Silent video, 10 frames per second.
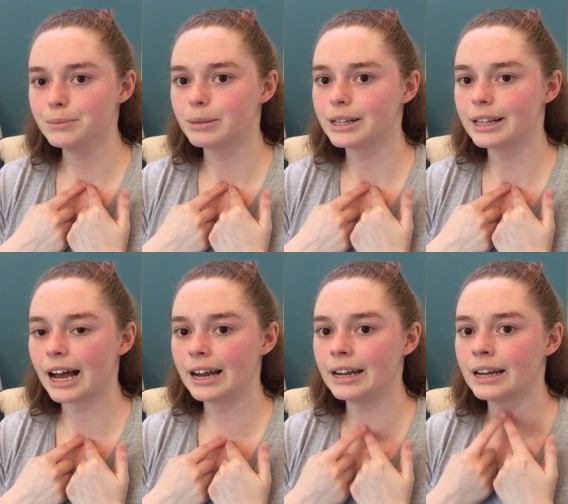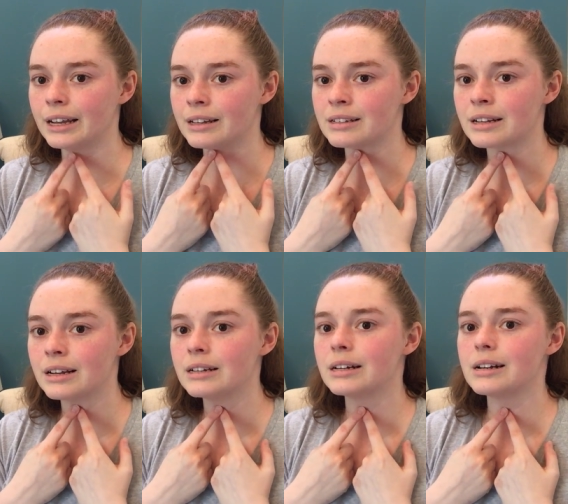but that is
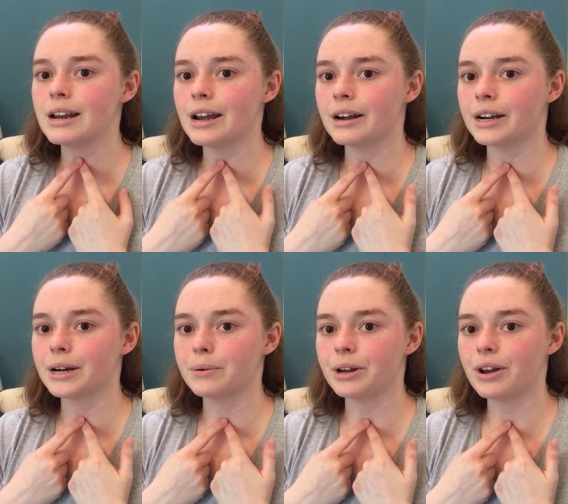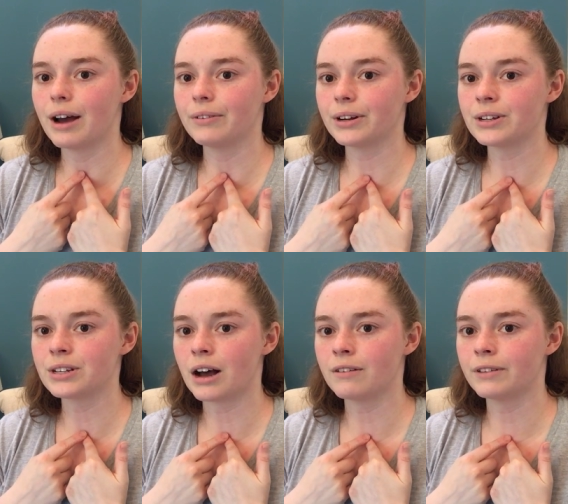an area where you have your
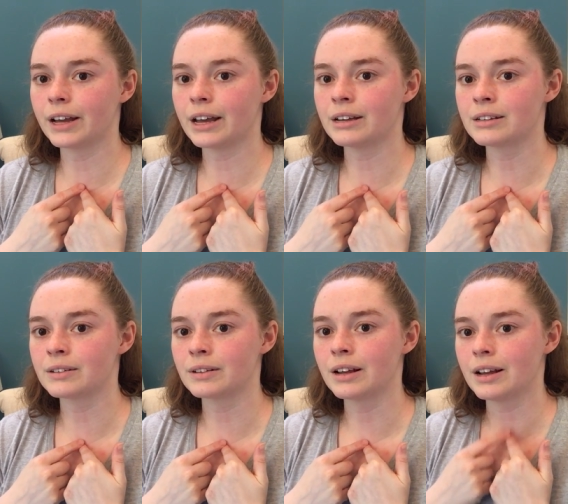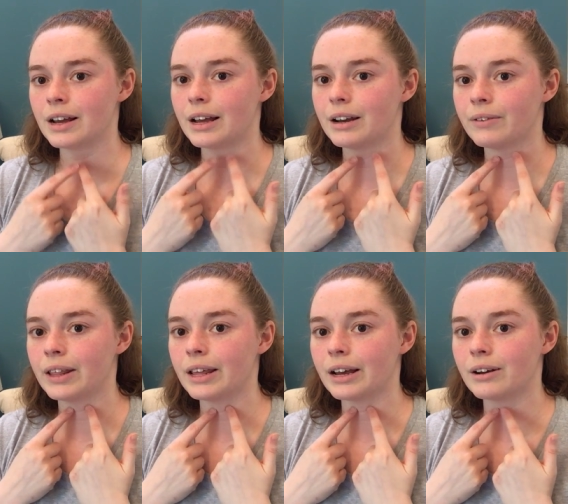esophagus and
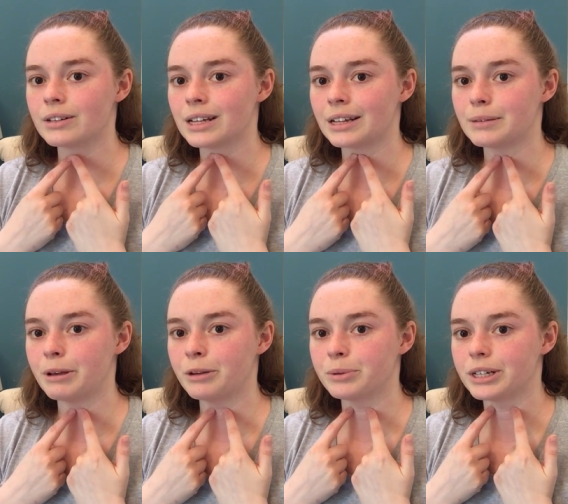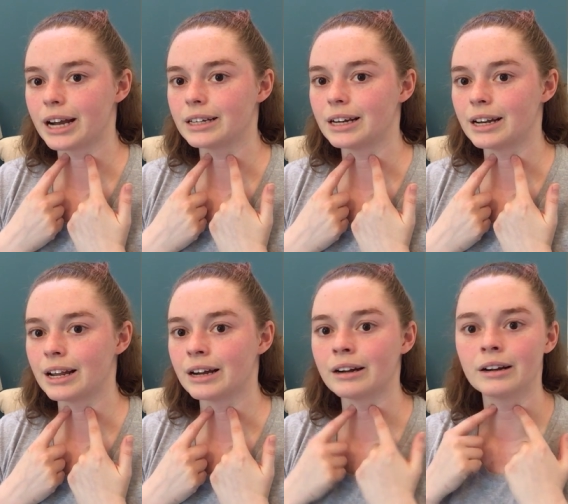everything else that's being protected in
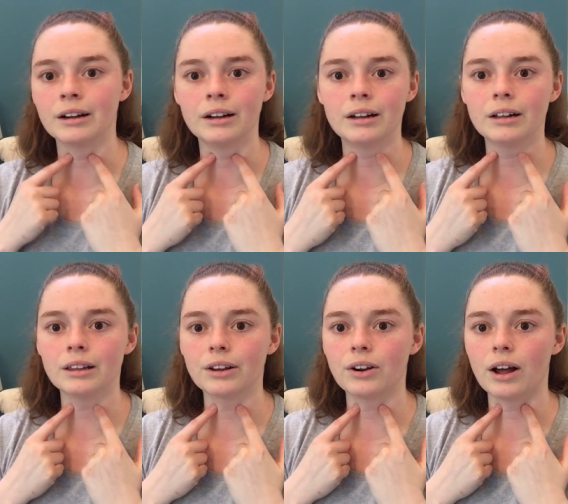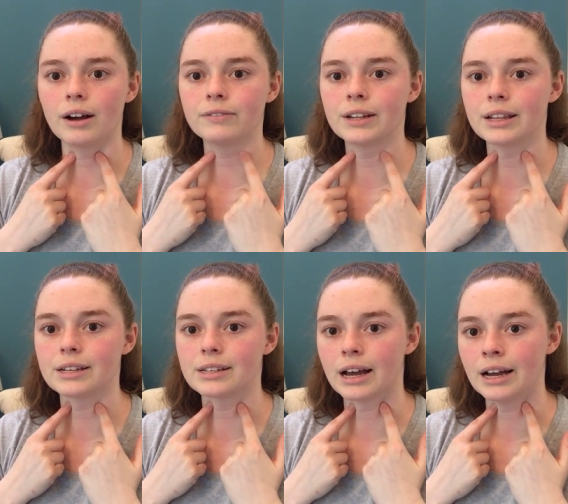there. A little off to the
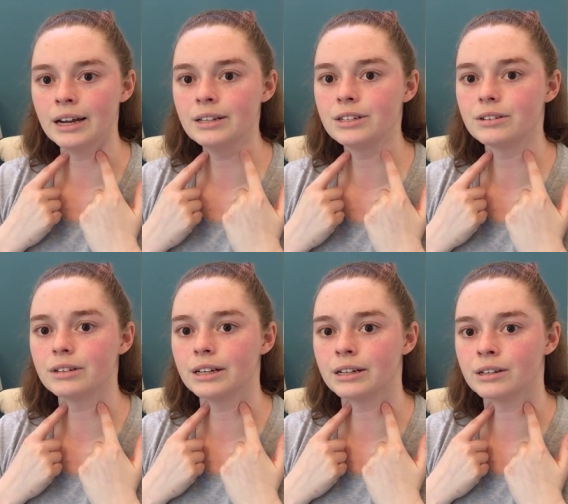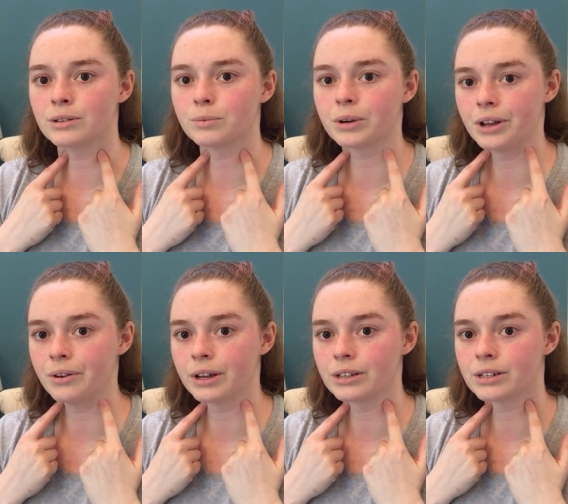sides is where
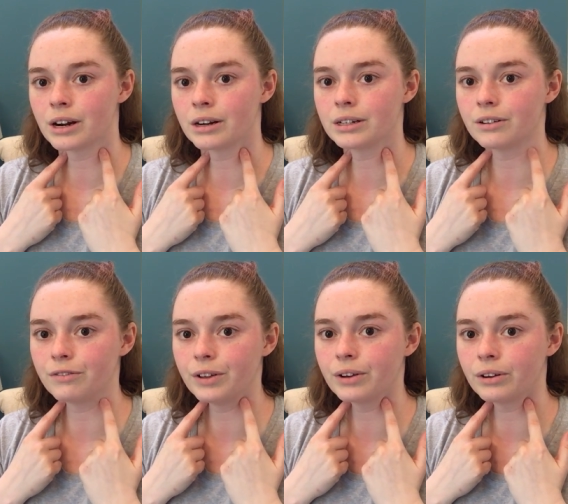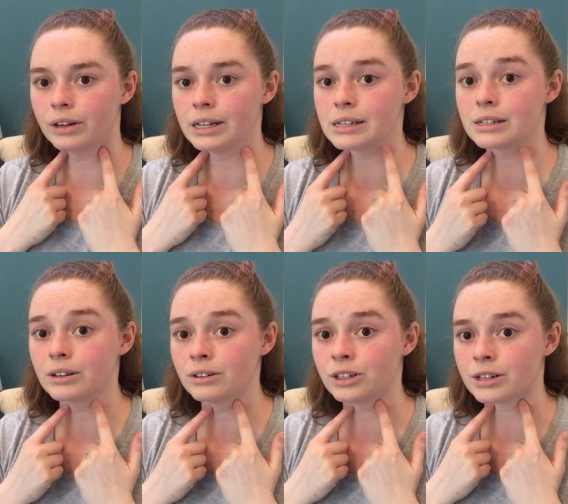you can start to feel it's
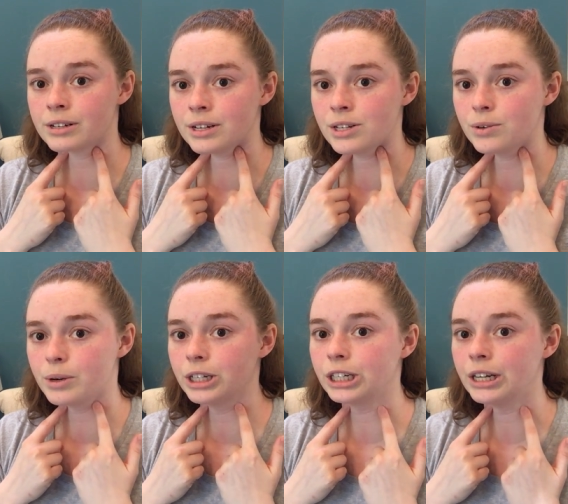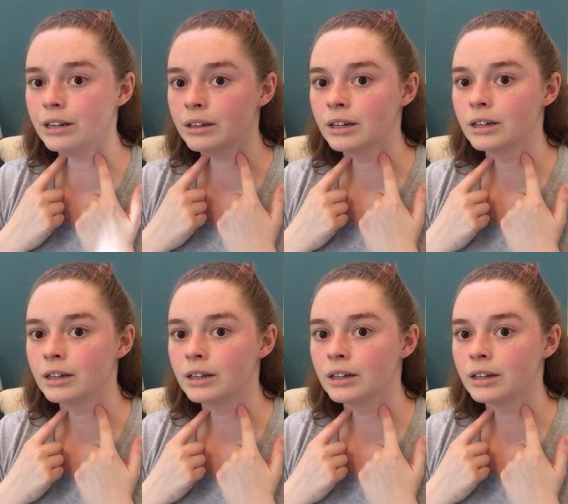still just as squishy.